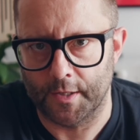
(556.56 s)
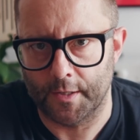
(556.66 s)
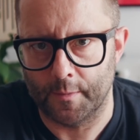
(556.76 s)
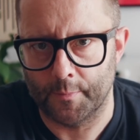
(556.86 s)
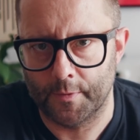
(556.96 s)

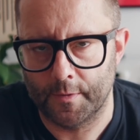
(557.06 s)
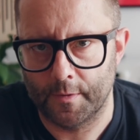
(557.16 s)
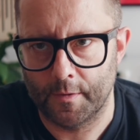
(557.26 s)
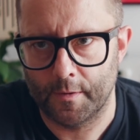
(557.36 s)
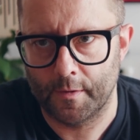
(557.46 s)
start up.
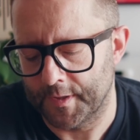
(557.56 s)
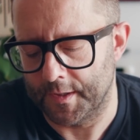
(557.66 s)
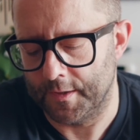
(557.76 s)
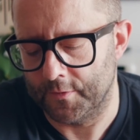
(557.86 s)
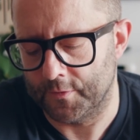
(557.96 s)

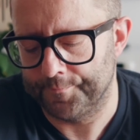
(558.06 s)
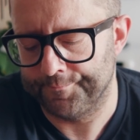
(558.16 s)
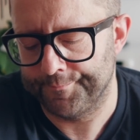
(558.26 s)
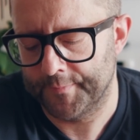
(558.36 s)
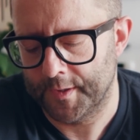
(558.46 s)
And it is.
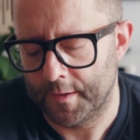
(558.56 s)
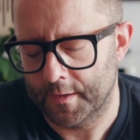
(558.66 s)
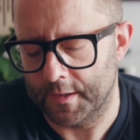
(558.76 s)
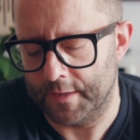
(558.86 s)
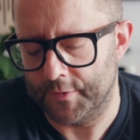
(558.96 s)

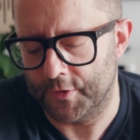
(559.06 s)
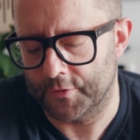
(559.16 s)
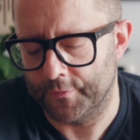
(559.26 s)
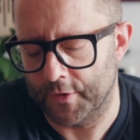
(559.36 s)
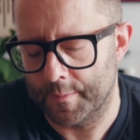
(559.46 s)
I can even
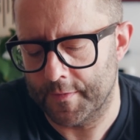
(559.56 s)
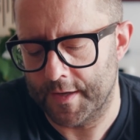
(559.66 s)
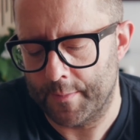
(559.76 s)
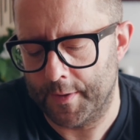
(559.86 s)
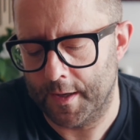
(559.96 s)
adjust the volume on
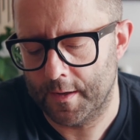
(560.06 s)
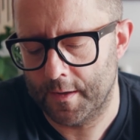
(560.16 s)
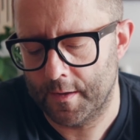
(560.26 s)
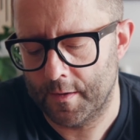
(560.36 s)
the app here.